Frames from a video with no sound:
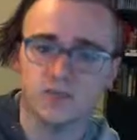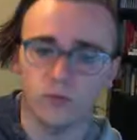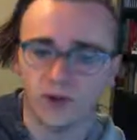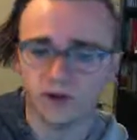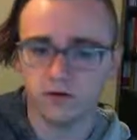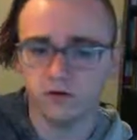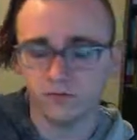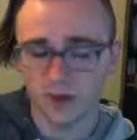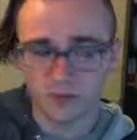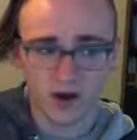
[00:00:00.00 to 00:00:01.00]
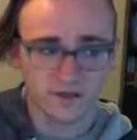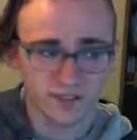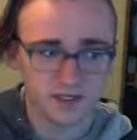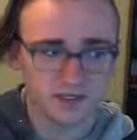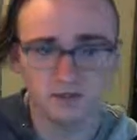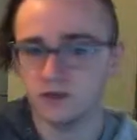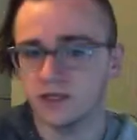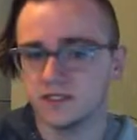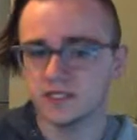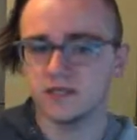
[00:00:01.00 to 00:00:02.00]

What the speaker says: a record of my process so that in 10